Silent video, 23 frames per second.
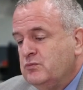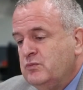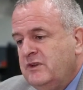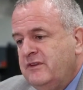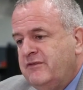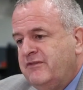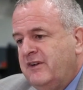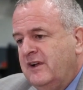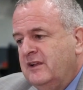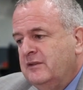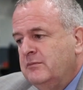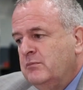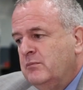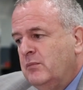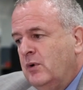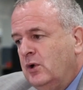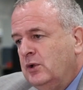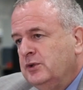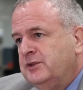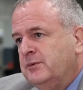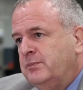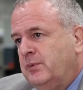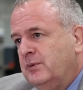we found
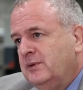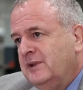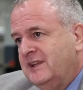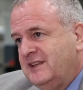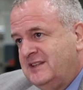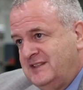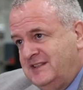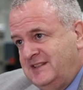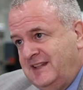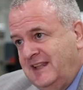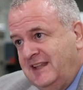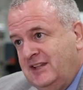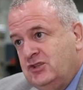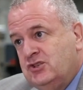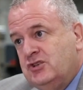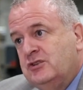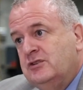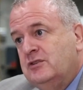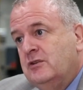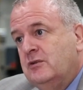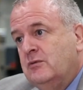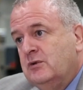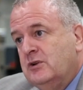multiple
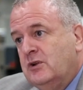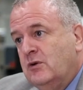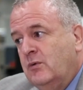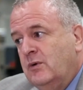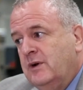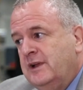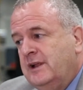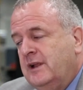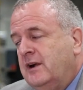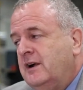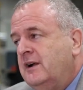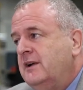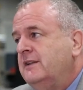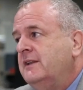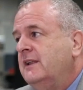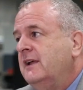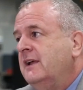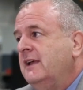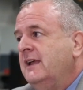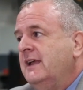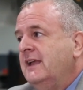extension of going on.